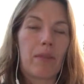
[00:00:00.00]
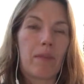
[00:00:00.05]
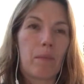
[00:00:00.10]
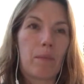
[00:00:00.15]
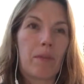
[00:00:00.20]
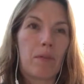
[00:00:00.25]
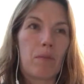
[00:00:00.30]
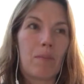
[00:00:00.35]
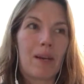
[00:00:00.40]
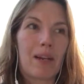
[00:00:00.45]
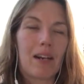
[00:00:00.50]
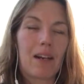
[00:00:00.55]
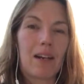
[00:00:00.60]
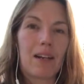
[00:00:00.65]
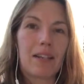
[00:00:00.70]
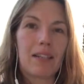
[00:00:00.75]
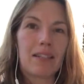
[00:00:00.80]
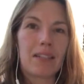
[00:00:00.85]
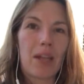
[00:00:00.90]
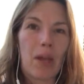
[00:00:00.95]
with all my
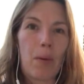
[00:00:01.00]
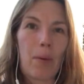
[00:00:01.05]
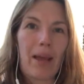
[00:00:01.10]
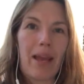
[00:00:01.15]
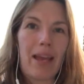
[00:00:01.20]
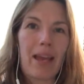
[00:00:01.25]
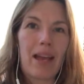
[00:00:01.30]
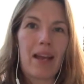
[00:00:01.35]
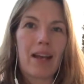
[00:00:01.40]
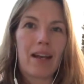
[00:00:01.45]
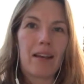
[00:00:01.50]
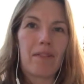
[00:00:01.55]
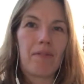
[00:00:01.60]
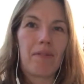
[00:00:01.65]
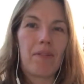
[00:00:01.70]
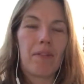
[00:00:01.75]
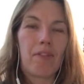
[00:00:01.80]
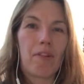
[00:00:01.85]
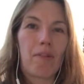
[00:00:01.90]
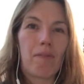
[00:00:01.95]
clients who are here
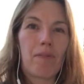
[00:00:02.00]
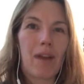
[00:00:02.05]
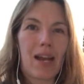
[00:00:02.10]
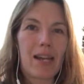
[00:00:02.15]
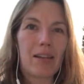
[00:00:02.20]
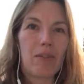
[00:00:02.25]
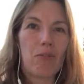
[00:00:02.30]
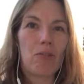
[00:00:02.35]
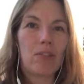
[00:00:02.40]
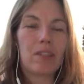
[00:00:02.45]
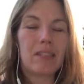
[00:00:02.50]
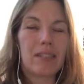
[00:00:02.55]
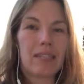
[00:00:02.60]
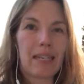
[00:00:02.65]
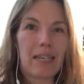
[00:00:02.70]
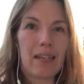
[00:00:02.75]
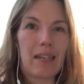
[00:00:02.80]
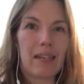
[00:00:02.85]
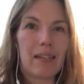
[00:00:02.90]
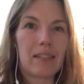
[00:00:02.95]
for a final
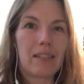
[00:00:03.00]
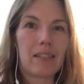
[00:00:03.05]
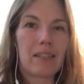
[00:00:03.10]
dinner.